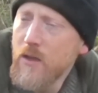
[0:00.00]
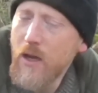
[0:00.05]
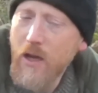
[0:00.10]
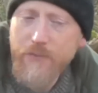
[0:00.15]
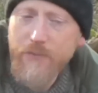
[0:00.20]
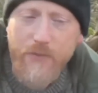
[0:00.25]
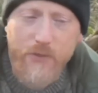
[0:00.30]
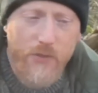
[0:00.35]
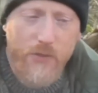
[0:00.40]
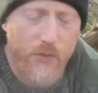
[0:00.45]

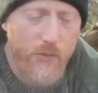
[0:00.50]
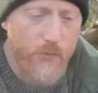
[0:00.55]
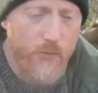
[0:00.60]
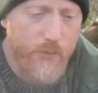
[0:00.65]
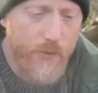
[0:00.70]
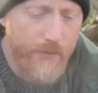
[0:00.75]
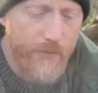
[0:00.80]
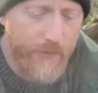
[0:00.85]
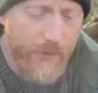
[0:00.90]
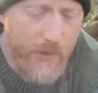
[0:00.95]
Other
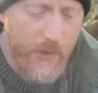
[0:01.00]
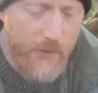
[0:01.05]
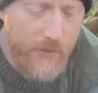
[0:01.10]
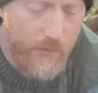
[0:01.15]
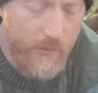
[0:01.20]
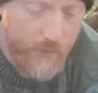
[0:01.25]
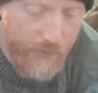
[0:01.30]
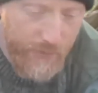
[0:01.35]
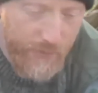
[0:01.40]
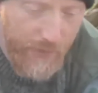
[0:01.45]
news.
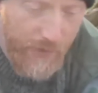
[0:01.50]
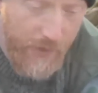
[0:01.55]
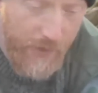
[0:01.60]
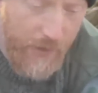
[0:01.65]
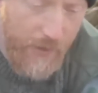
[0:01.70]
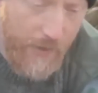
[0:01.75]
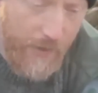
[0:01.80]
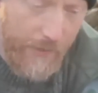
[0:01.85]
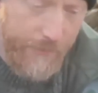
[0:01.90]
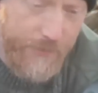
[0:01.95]

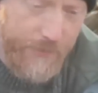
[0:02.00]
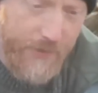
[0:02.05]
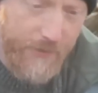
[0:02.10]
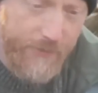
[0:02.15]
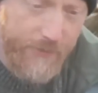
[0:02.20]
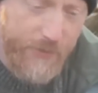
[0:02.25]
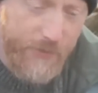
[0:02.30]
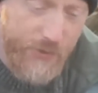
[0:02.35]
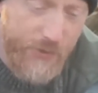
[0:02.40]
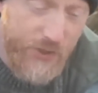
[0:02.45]

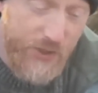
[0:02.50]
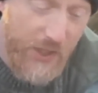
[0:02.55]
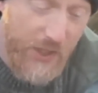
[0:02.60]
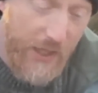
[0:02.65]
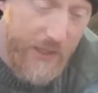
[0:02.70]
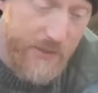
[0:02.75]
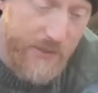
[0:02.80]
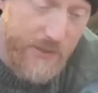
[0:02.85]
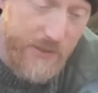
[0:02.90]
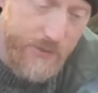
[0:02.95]
MTFU
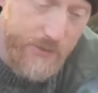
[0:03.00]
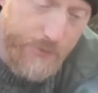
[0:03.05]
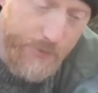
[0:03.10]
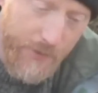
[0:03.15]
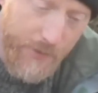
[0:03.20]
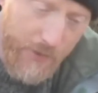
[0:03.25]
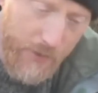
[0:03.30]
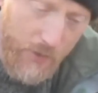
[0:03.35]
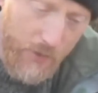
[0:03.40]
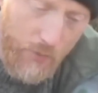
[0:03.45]
chat seems to be
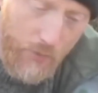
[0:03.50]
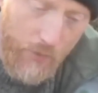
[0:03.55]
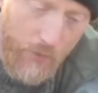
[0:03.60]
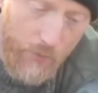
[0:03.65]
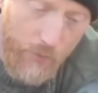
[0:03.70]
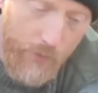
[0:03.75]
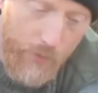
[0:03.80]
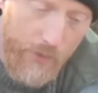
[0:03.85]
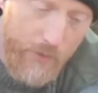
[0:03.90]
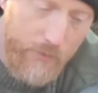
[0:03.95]
going
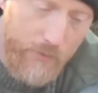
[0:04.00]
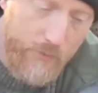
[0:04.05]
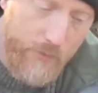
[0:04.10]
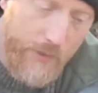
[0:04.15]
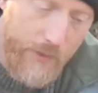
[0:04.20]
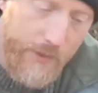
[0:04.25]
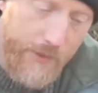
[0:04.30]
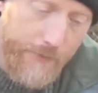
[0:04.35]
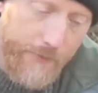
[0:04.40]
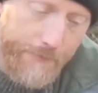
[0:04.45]
quite well.
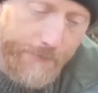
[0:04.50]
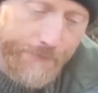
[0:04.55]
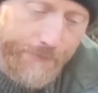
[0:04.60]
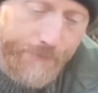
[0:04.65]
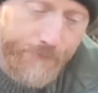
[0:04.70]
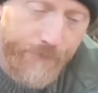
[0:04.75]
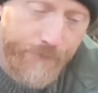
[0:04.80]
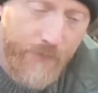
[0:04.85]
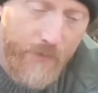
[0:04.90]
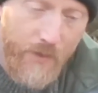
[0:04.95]

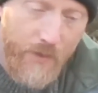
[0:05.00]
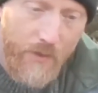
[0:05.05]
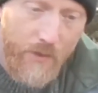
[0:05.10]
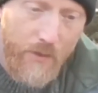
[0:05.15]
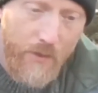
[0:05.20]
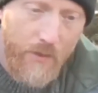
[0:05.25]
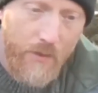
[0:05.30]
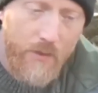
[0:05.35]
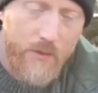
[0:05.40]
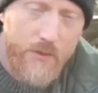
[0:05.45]

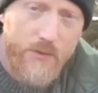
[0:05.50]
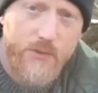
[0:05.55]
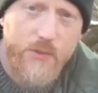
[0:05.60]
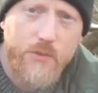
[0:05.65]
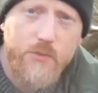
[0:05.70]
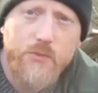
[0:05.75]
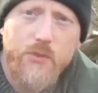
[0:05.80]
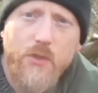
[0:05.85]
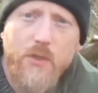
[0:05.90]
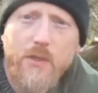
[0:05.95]

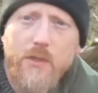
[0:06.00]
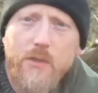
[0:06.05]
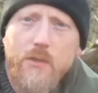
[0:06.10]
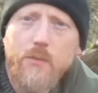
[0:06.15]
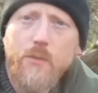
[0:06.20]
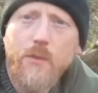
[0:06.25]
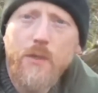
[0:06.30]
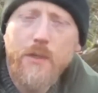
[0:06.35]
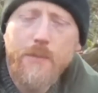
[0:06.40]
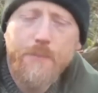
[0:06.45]
Still trying
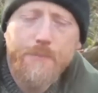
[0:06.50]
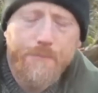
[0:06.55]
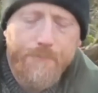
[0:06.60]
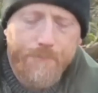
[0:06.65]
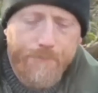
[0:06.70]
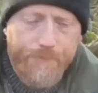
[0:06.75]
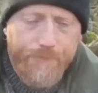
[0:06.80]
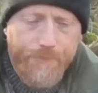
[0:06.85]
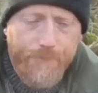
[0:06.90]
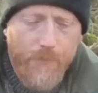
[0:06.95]
to
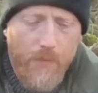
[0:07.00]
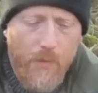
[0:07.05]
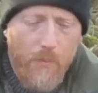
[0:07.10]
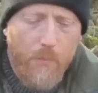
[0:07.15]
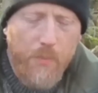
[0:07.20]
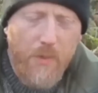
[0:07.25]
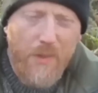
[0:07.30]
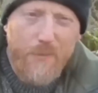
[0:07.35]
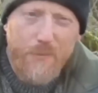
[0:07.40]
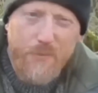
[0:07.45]

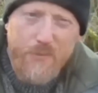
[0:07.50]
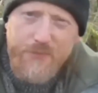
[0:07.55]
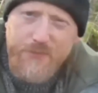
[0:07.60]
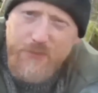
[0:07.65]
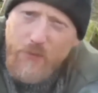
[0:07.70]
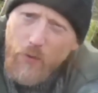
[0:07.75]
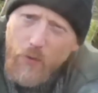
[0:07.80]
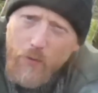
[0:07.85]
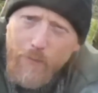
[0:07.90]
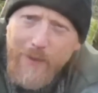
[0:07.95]
play with the
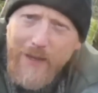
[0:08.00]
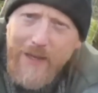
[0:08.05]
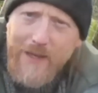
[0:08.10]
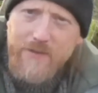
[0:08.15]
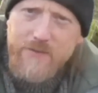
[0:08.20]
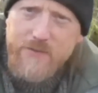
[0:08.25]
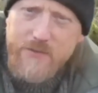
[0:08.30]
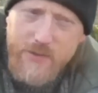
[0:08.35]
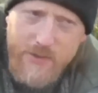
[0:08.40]
format.